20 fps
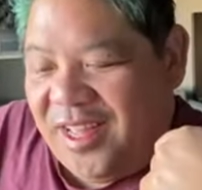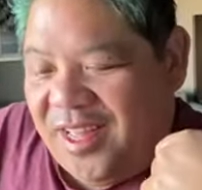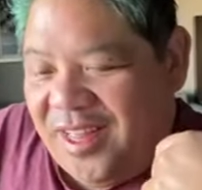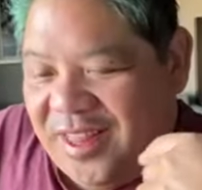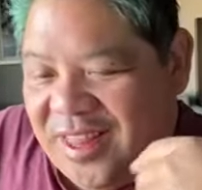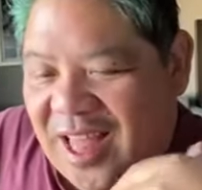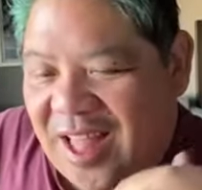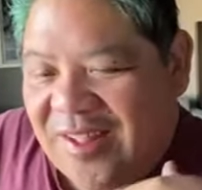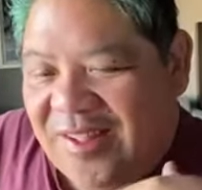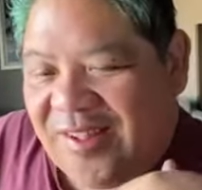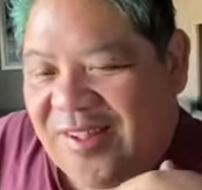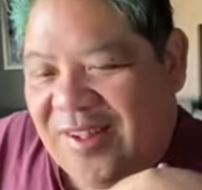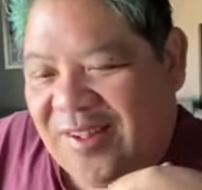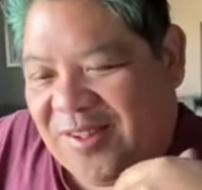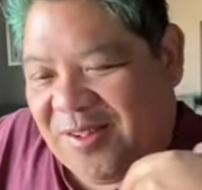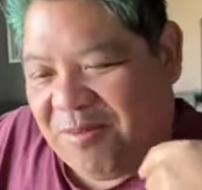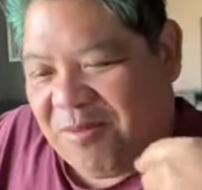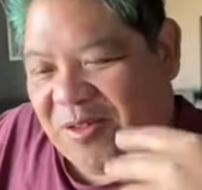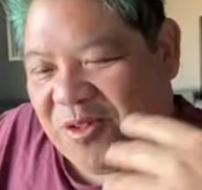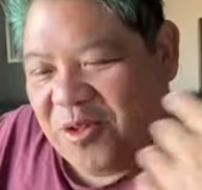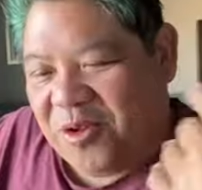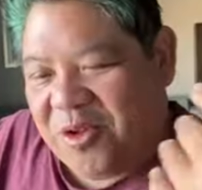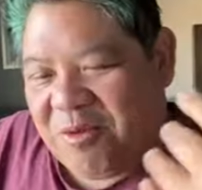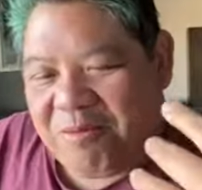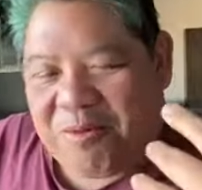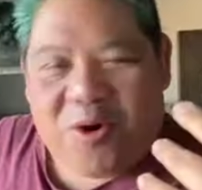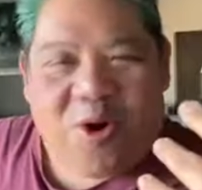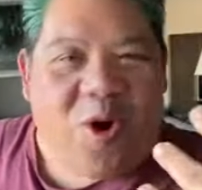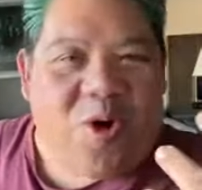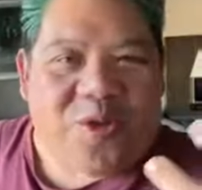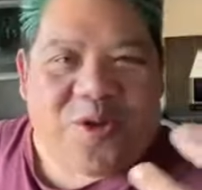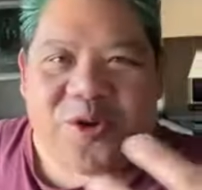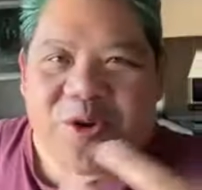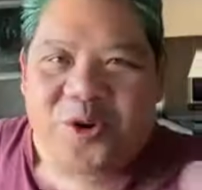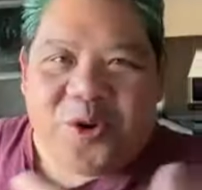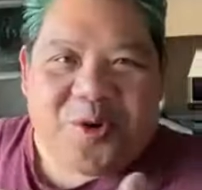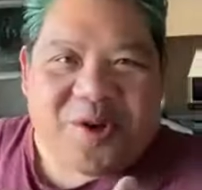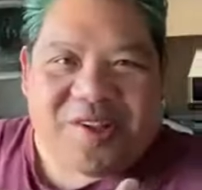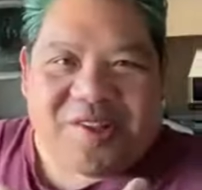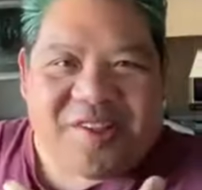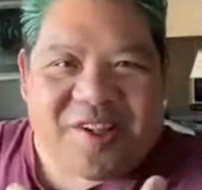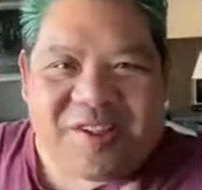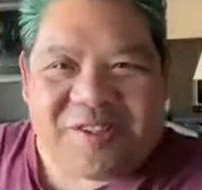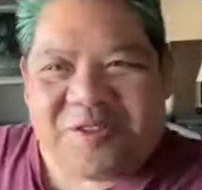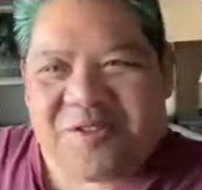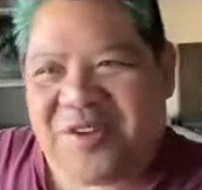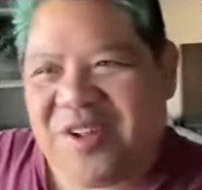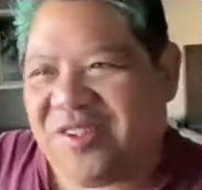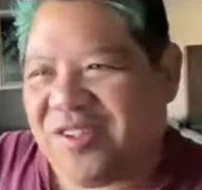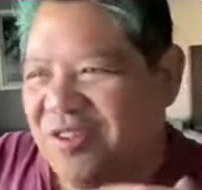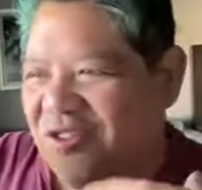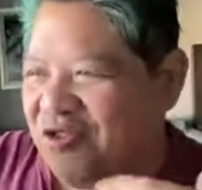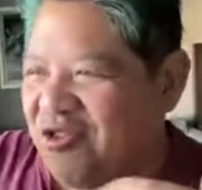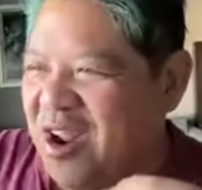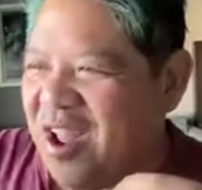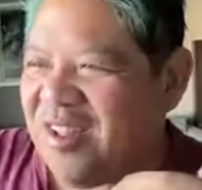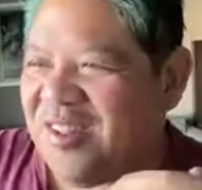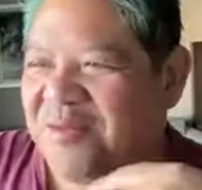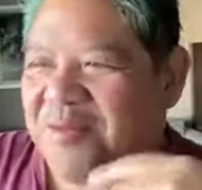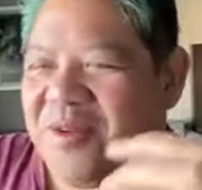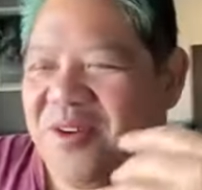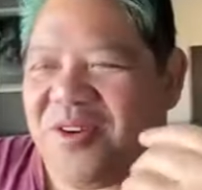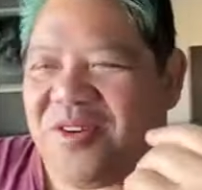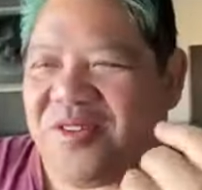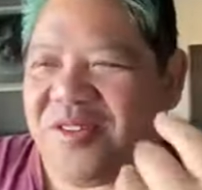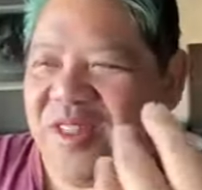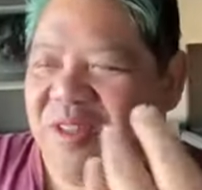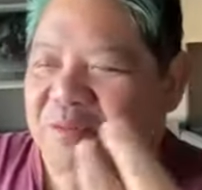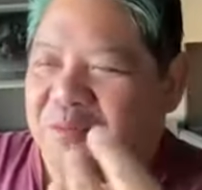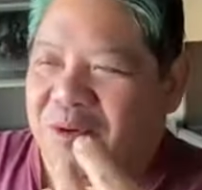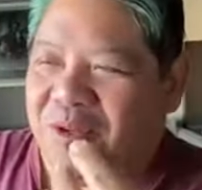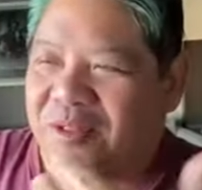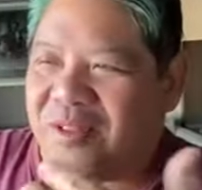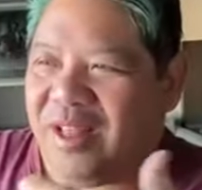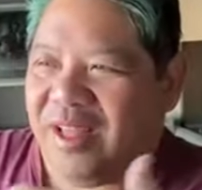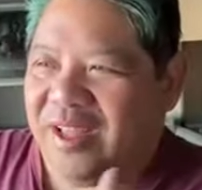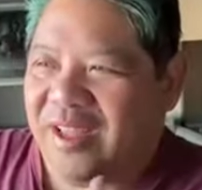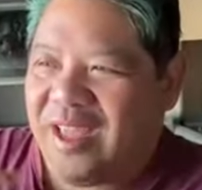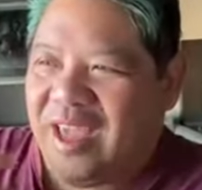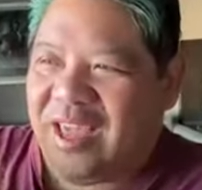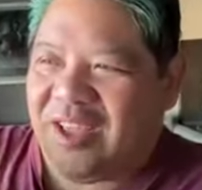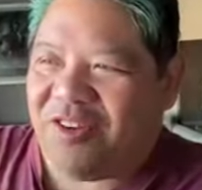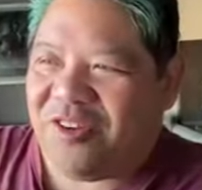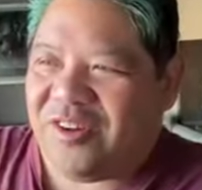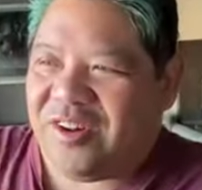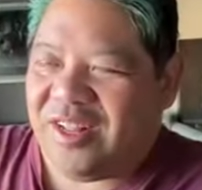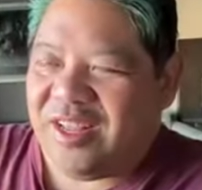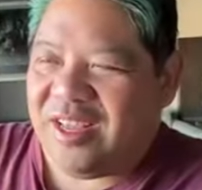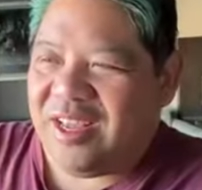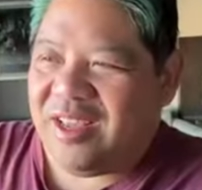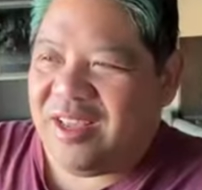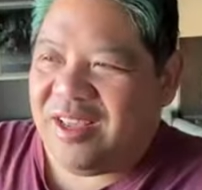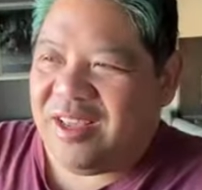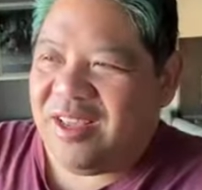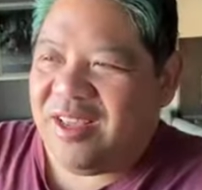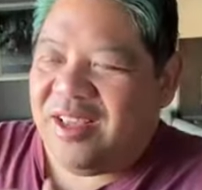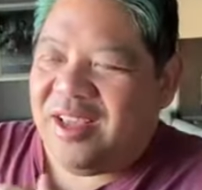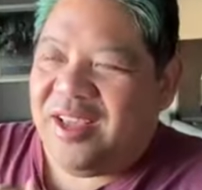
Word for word: that system so you can put all the new accessories and transmitters, and they put like HD